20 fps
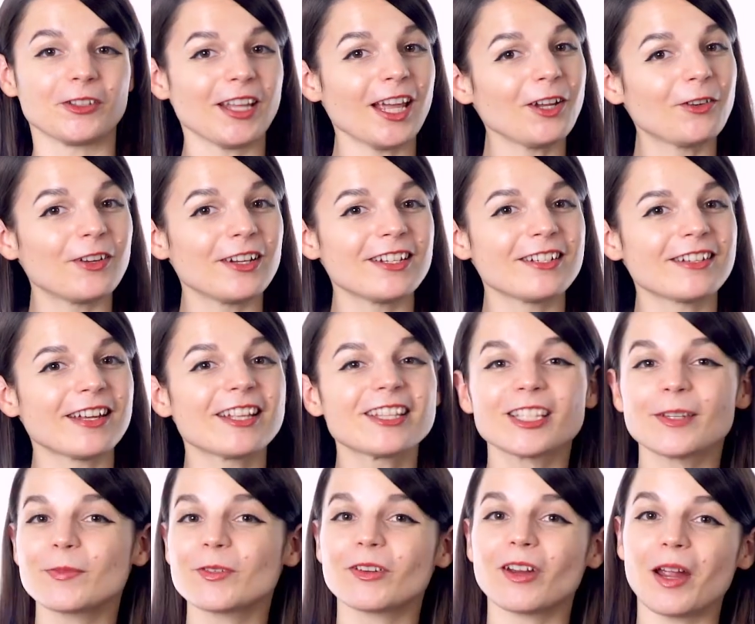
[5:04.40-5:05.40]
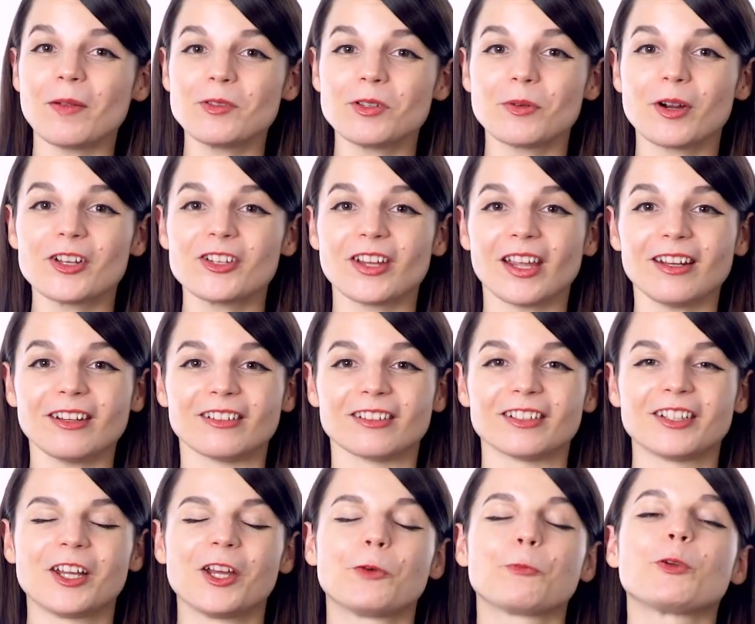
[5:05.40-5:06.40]
language, and subscribe to our
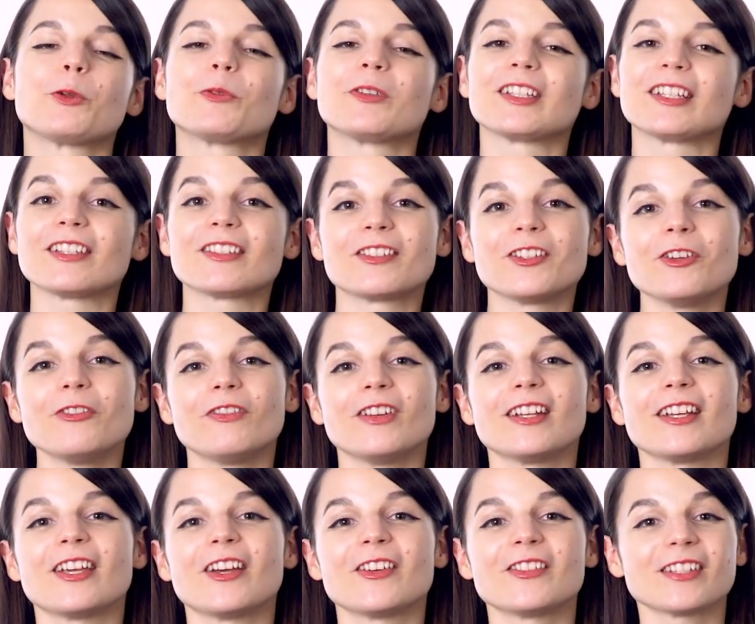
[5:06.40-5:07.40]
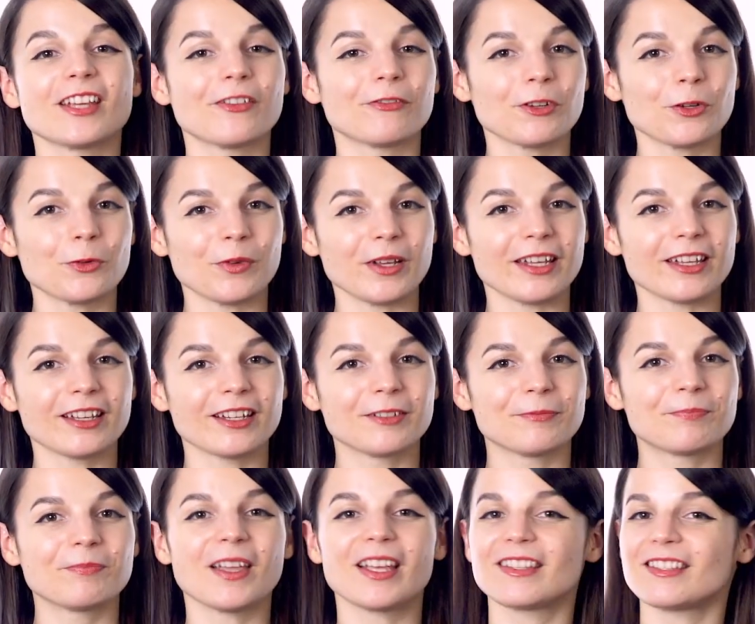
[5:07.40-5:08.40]
channel. We release new videos every week.
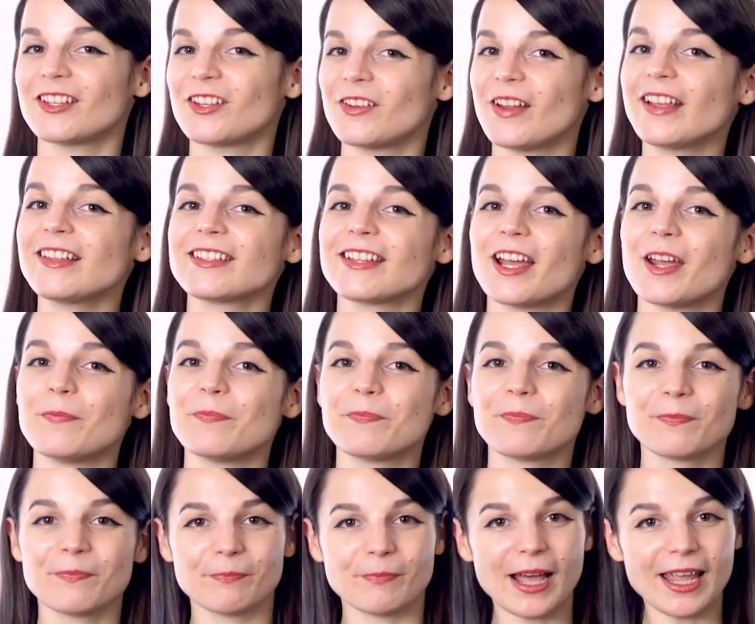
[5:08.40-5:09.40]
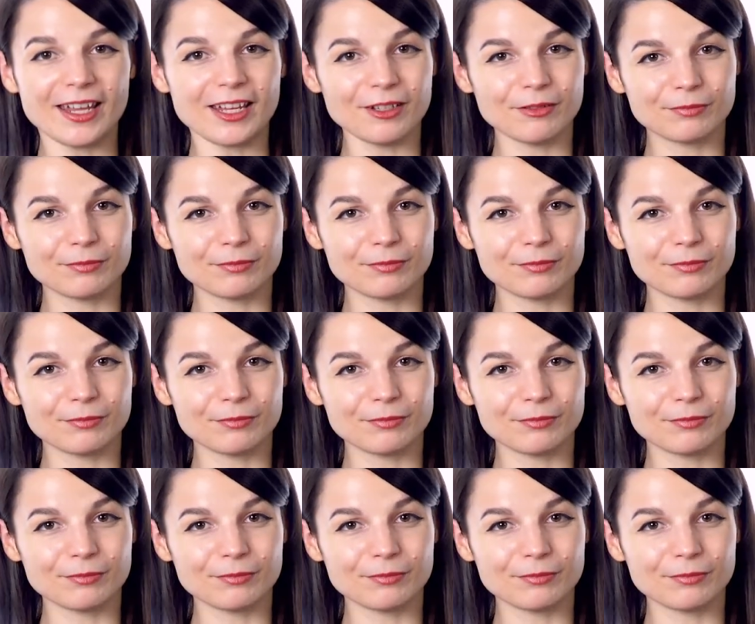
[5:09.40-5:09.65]
I'll see you next time. Bye!